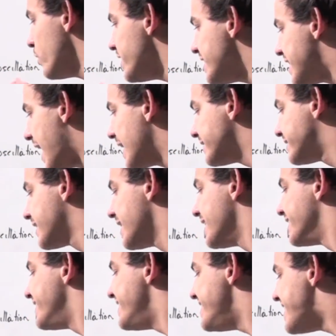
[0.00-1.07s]
we get
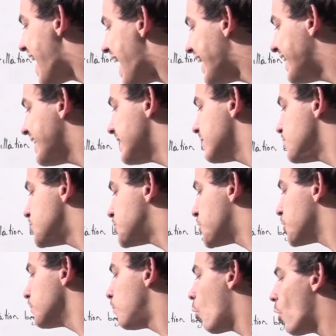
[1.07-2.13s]
negative
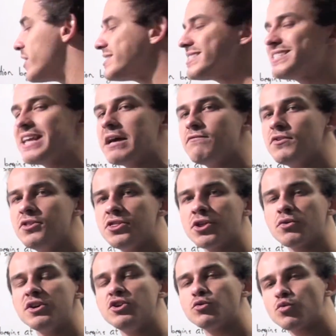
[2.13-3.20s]
0.73
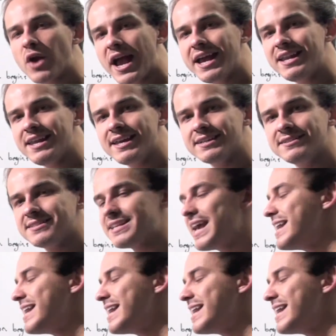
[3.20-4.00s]
radians.